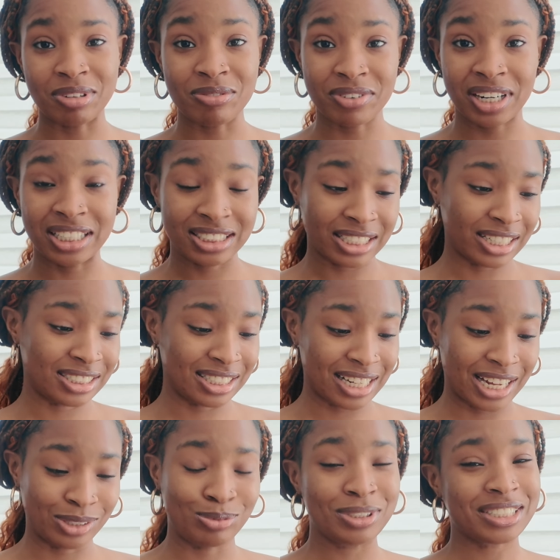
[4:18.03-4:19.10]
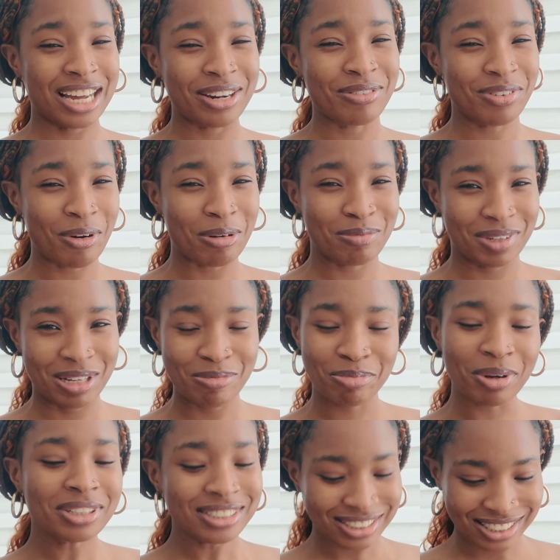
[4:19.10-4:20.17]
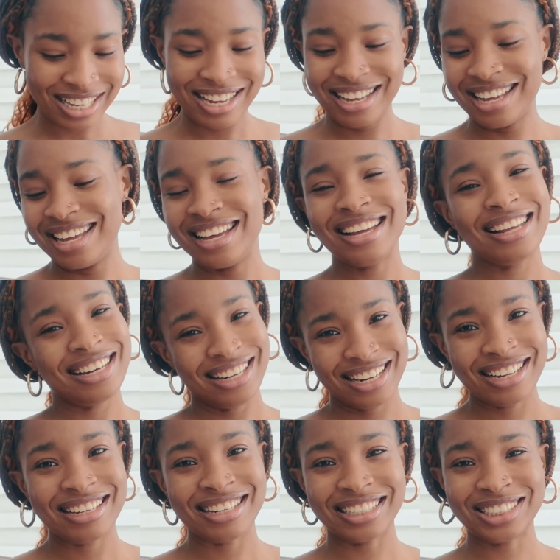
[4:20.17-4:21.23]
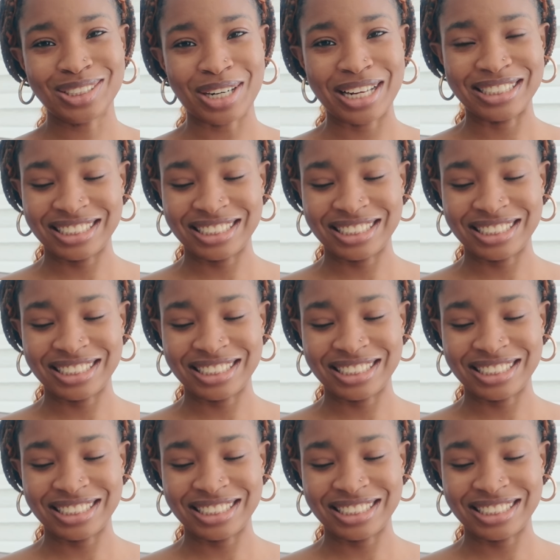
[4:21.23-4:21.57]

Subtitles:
of the Very Sexy Night, which kind of got me. But let's try